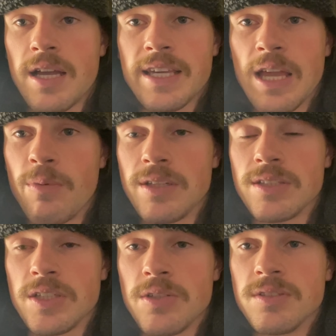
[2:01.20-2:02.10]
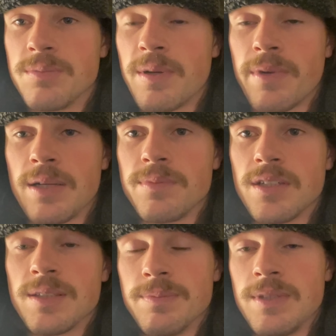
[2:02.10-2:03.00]
Can't wait to use them. I'm hyped
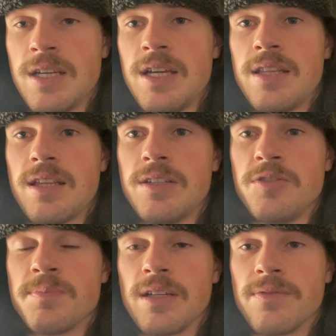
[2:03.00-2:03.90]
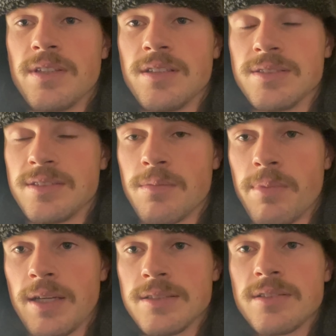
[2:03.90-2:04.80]
up. That new spike feeling's the
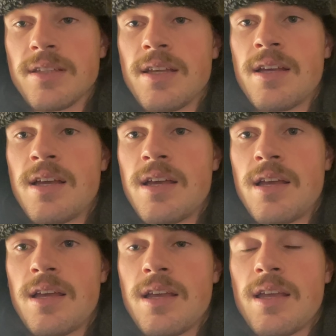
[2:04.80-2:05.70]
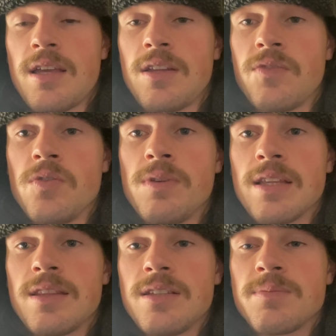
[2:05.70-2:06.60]
best. And if you
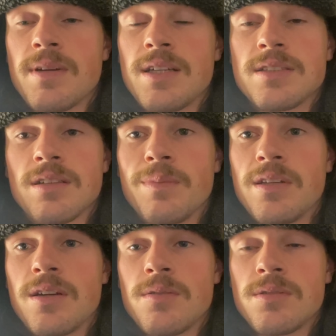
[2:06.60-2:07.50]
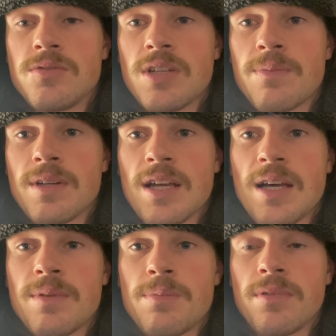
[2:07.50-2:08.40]
get these spikes, let me know. Drop a
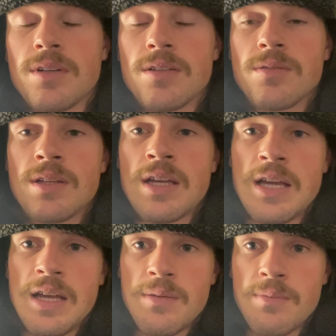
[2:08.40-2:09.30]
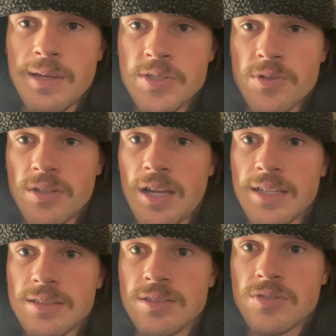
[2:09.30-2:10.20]
comment below. Make sure to like
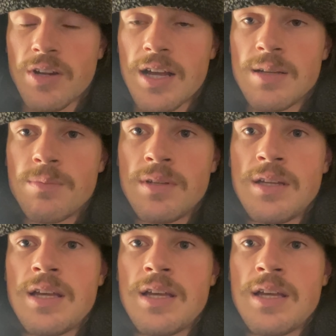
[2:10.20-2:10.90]
and subscribe.